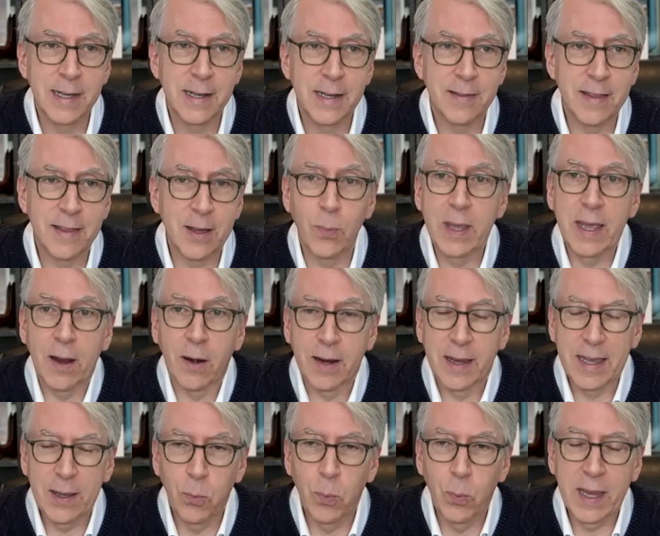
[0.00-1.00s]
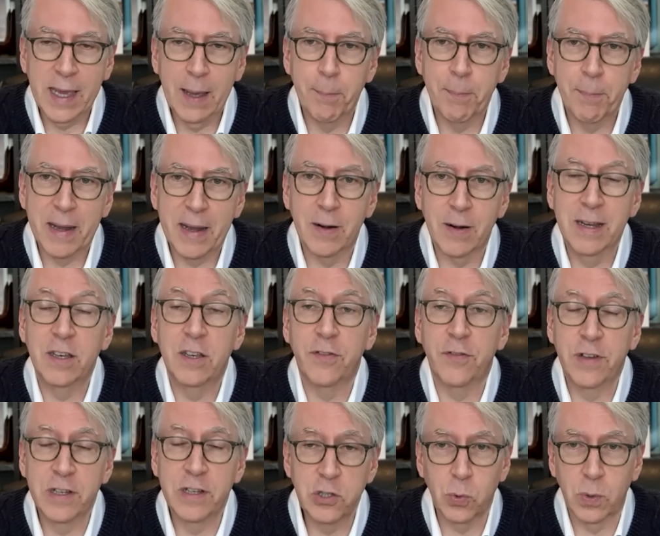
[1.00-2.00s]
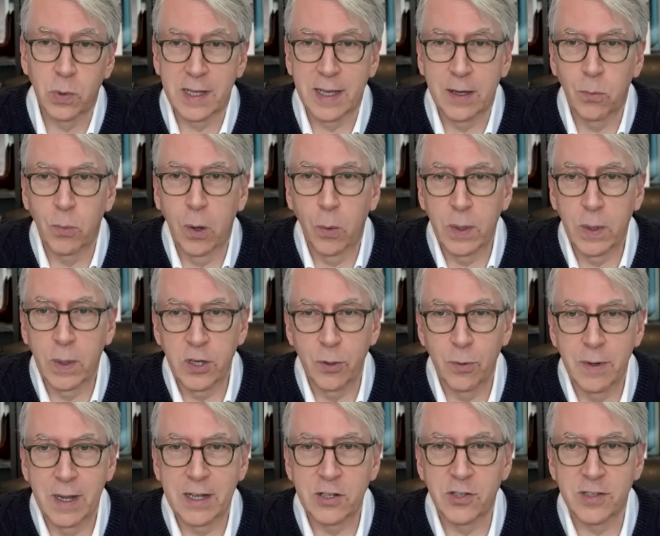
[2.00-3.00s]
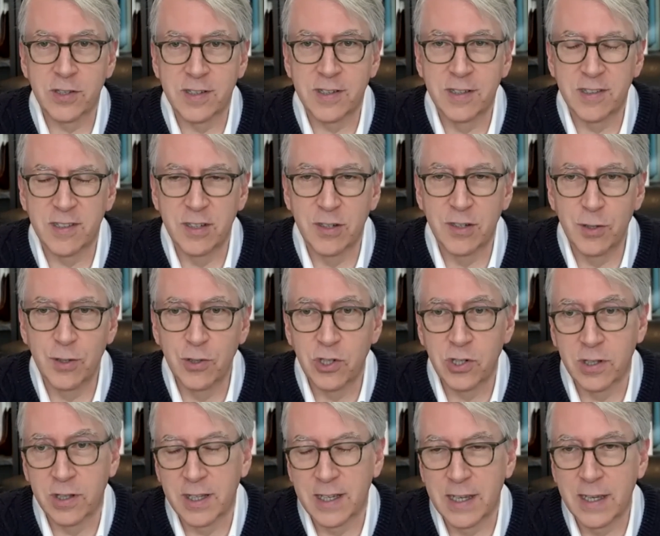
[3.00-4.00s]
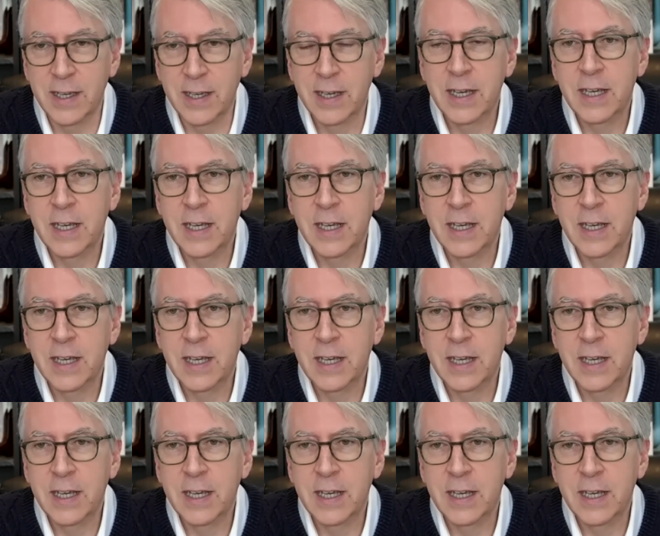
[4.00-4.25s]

that we are we get better individually at what we do, not just institutionally.